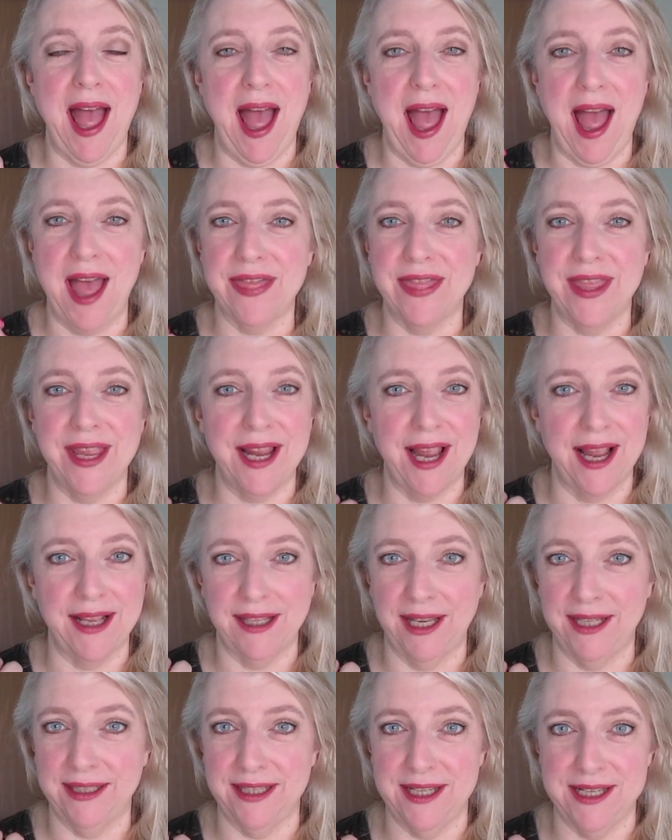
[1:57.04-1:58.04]
I think I
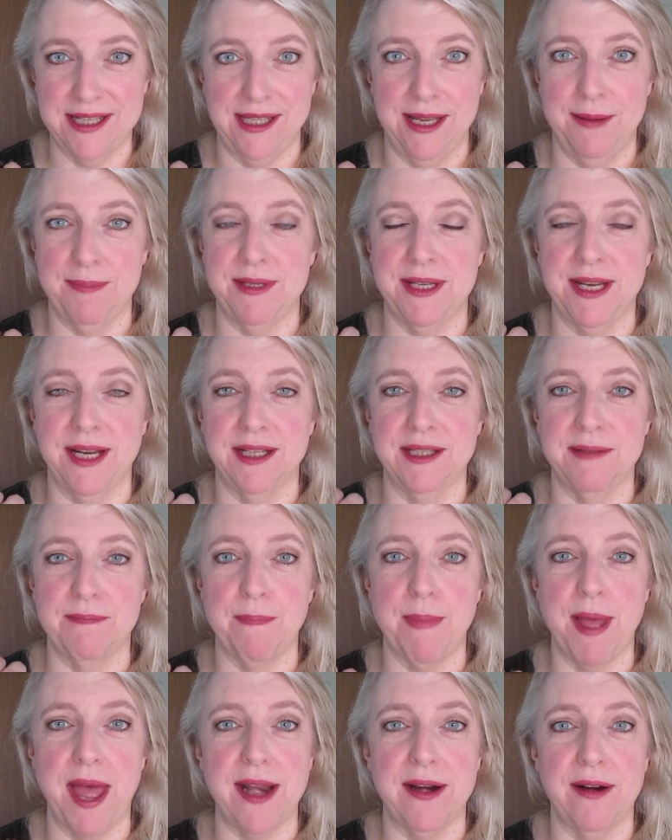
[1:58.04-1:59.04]
like these lipsticks
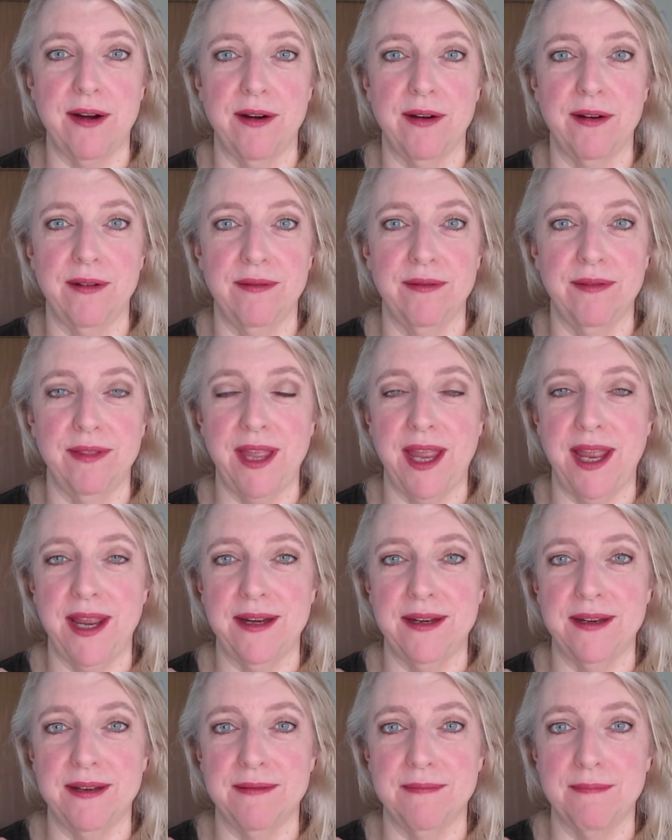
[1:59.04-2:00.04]
better
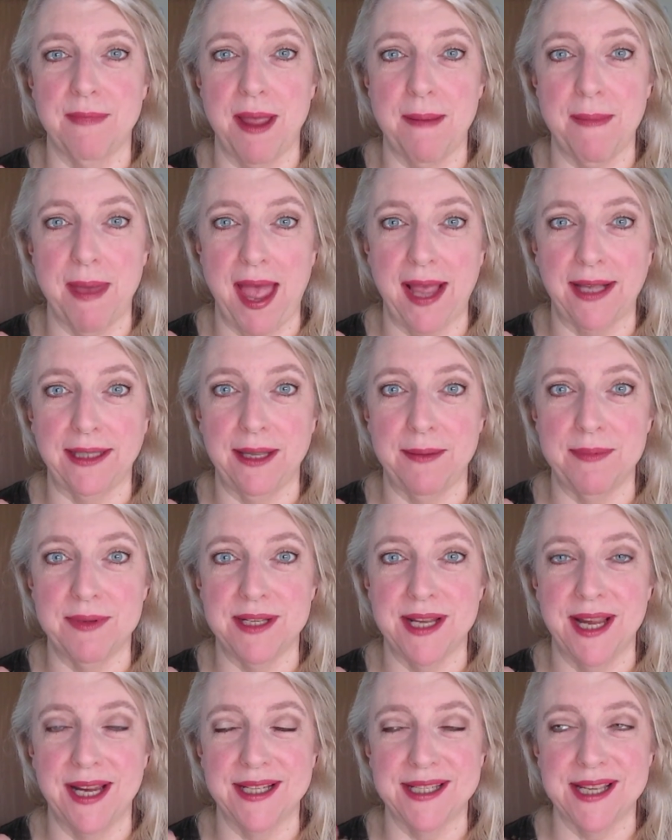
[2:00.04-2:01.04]
than my MAC
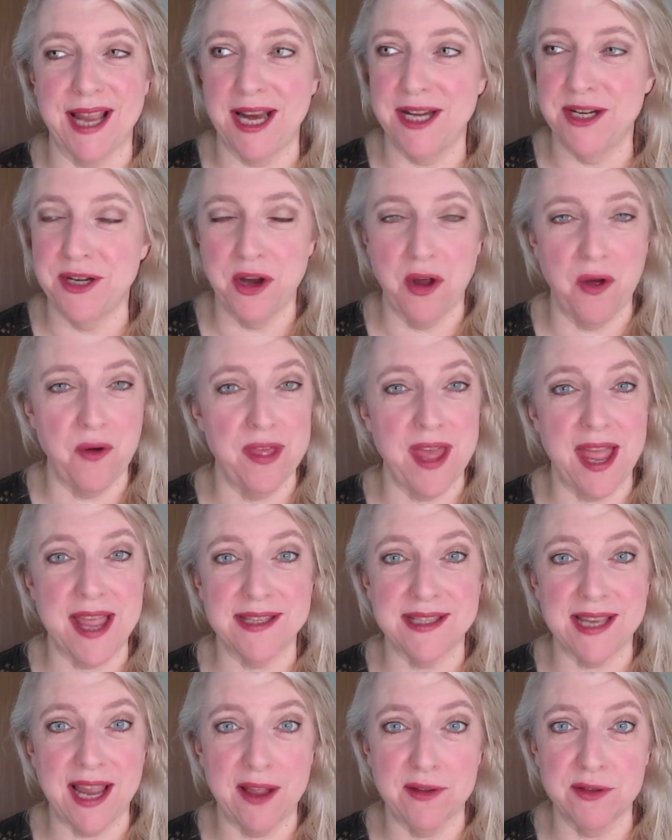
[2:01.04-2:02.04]
lipsticks. I know
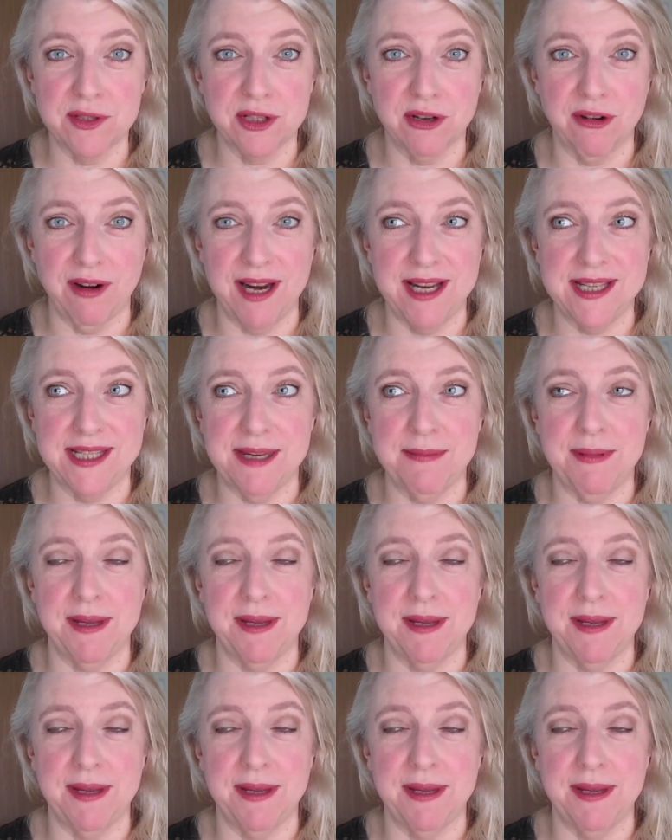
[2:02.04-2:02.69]
that sounds crazy